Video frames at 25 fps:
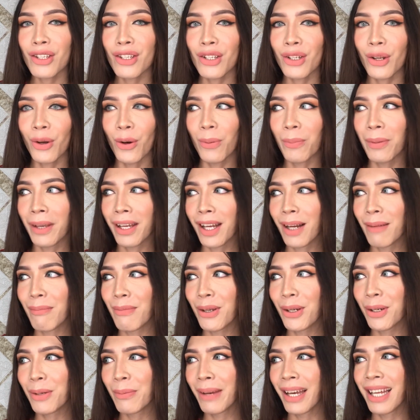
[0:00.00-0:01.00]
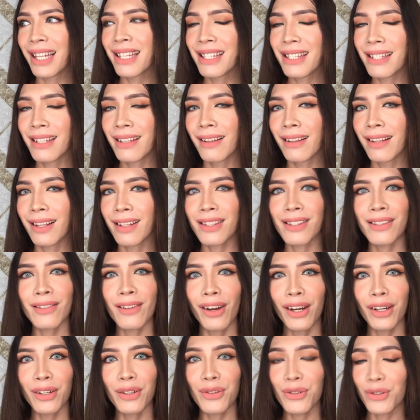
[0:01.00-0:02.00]
go pick up your pencil and
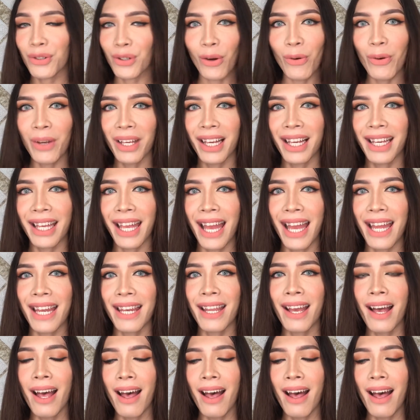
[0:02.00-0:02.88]
start drawing again.